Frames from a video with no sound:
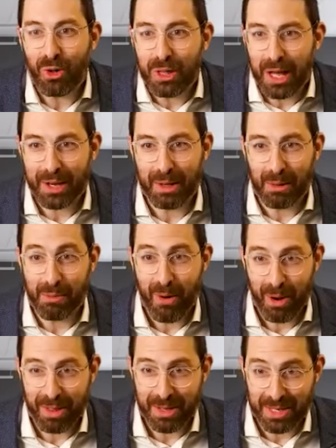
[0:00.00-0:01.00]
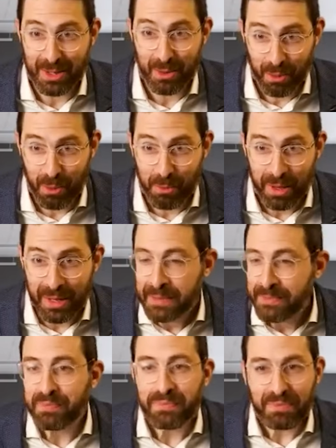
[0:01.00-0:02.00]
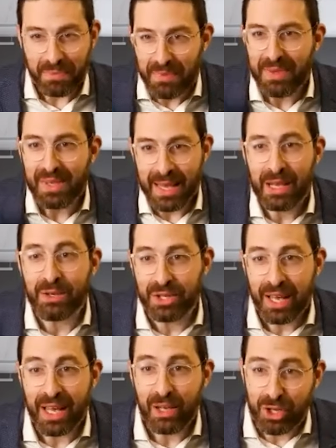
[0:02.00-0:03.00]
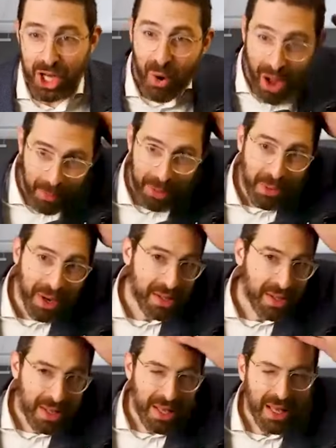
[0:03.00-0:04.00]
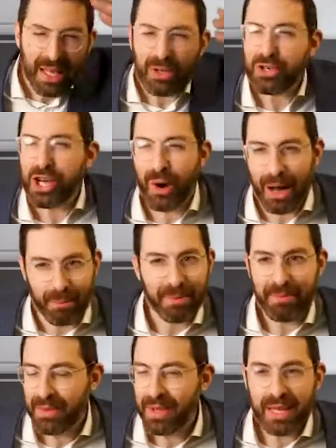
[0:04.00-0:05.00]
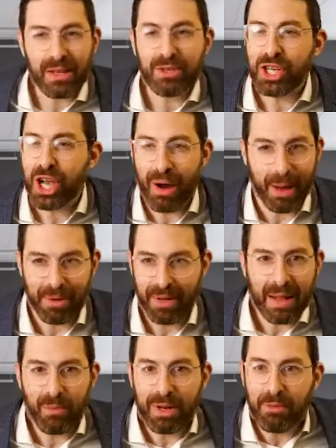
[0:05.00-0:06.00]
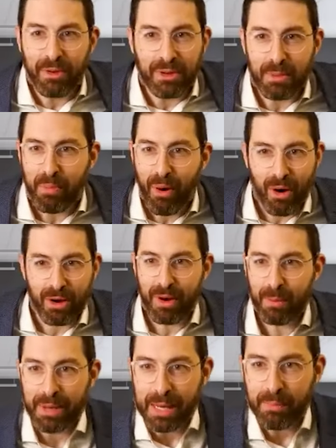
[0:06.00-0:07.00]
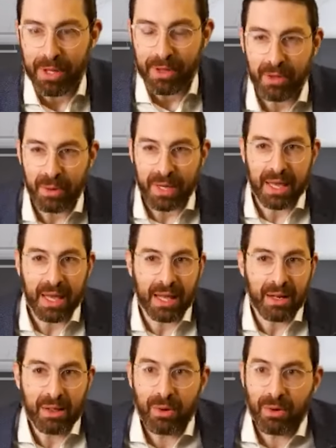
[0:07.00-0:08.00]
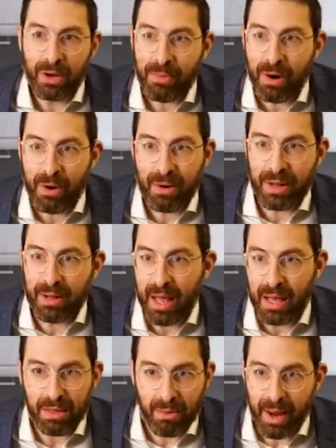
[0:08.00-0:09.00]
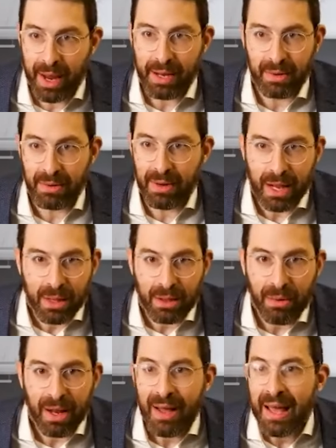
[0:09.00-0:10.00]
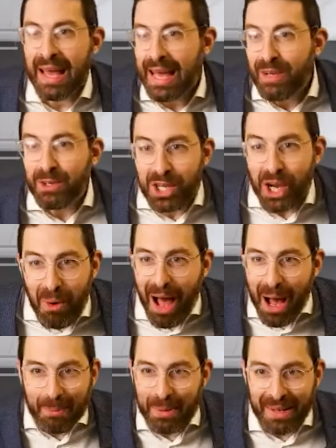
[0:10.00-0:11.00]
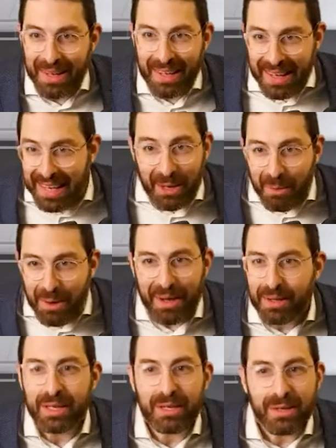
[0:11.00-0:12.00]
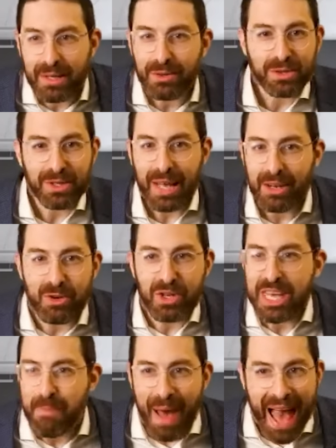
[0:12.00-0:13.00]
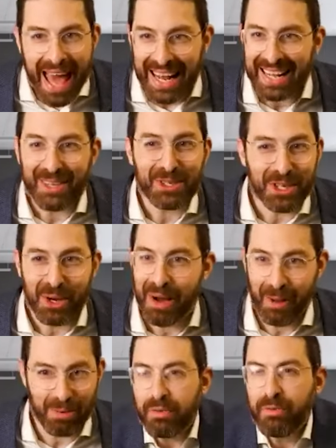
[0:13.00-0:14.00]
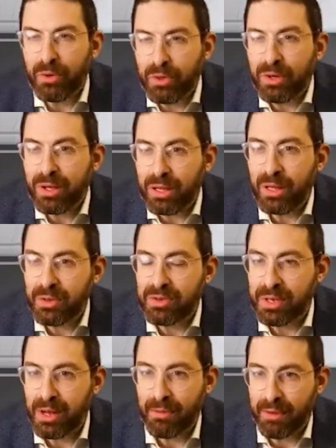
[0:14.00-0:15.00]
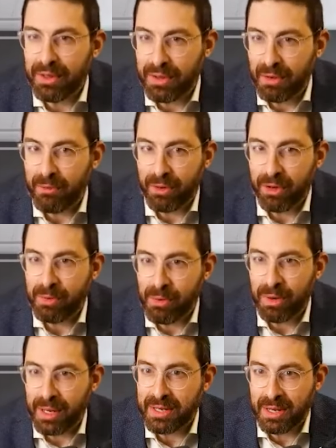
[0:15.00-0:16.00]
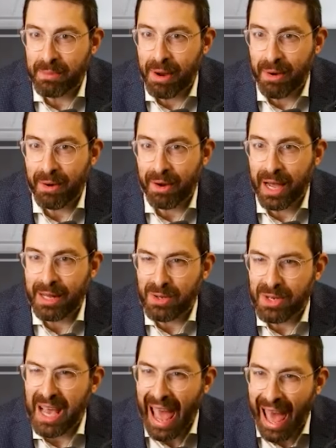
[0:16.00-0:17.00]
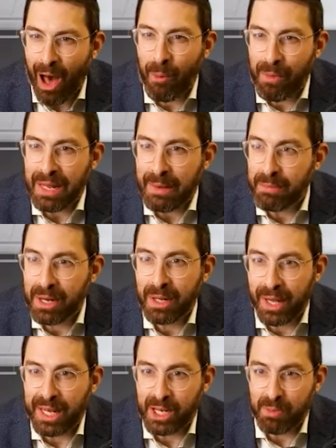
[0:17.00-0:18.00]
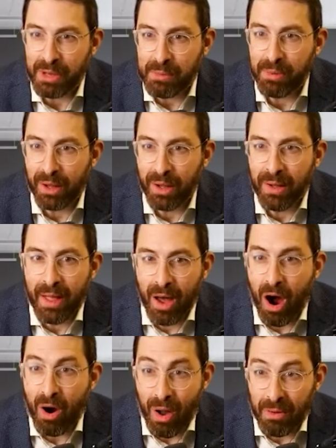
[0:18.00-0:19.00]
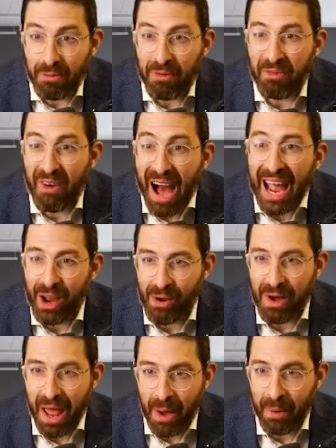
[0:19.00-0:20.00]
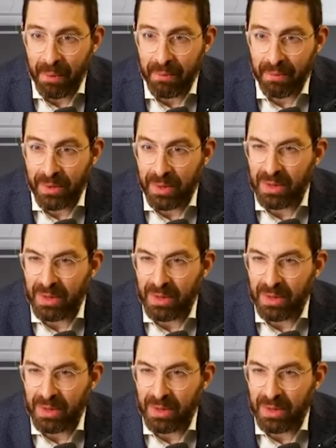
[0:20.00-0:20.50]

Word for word: lucky to be part of this group, right? He'll he'll show up. He will. He'll show up he'll show up. And when he feels a part of our people, even though he can't learn Gemara in eighth grade or ninth grade, he'll show up. He will. He'll, he'll, and you just keep at it. He'll show up. If you look closely enough at the different communities in America and you see how many middle-aged people are on fire now. Right.